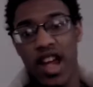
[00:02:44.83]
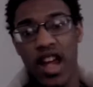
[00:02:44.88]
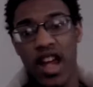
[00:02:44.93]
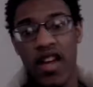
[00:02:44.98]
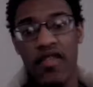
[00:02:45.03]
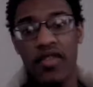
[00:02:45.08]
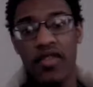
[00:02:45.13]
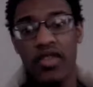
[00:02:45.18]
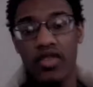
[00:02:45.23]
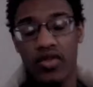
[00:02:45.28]

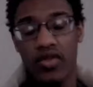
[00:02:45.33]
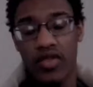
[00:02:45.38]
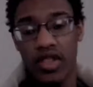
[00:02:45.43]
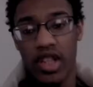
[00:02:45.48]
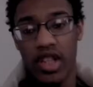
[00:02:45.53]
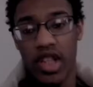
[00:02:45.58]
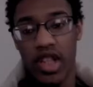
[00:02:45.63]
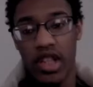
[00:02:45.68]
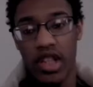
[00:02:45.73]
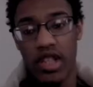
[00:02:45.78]
Ava
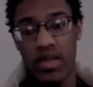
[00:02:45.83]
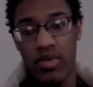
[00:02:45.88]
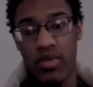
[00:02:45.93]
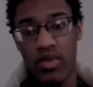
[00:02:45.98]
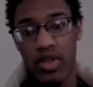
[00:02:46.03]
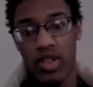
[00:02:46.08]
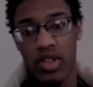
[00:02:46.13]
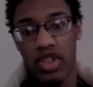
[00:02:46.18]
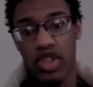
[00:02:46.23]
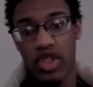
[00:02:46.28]
DuVernay is a
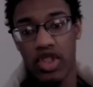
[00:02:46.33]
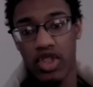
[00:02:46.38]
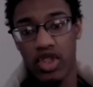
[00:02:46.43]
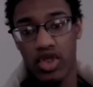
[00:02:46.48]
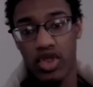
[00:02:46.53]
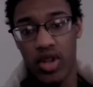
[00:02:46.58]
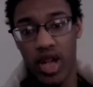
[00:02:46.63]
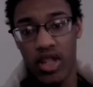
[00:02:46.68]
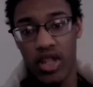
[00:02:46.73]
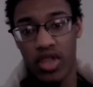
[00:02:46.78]
pretty good
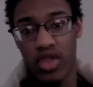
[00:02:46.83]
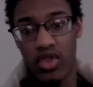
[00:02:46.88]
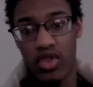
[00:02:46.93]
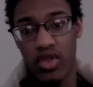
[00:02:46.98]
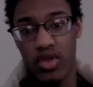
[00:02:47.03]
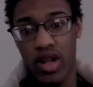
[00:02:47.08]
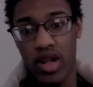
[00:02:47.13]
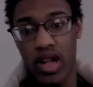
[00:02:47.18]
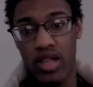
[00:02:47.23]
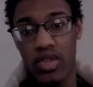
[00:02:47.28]
director.